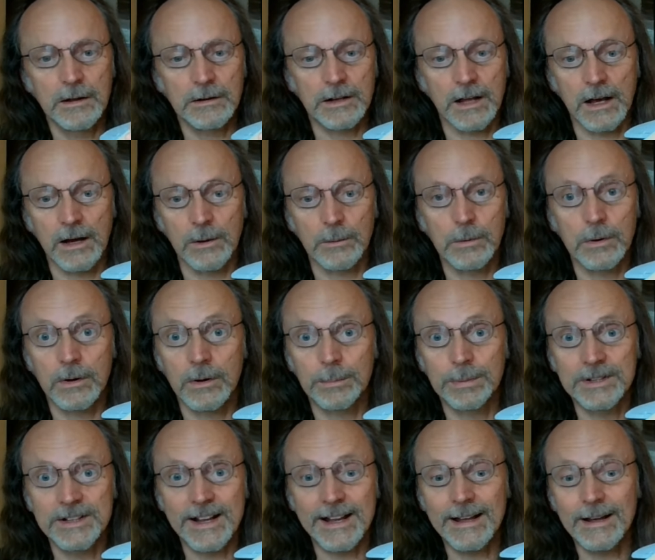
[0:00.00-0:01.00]
go up
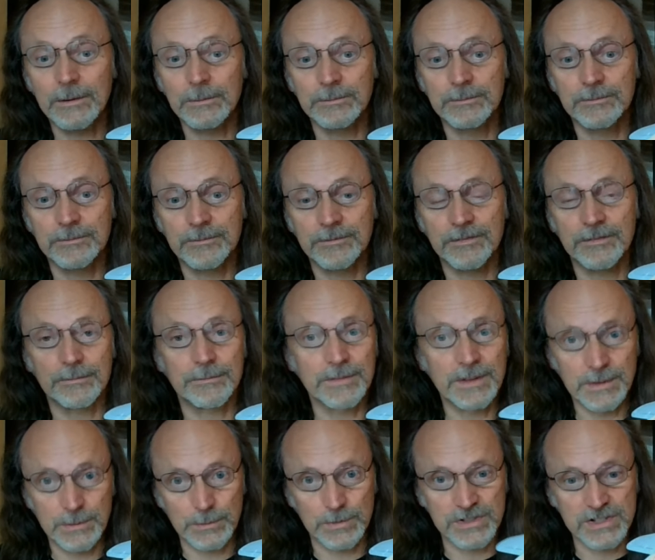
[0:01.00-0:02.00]
and down,
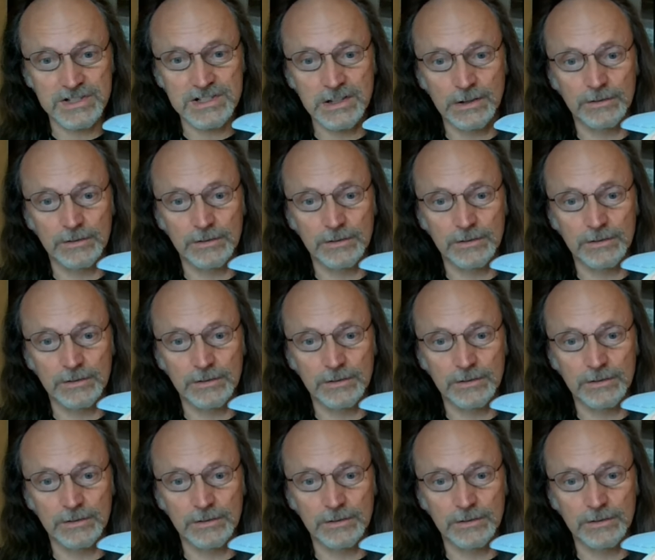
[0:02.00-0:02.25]
which is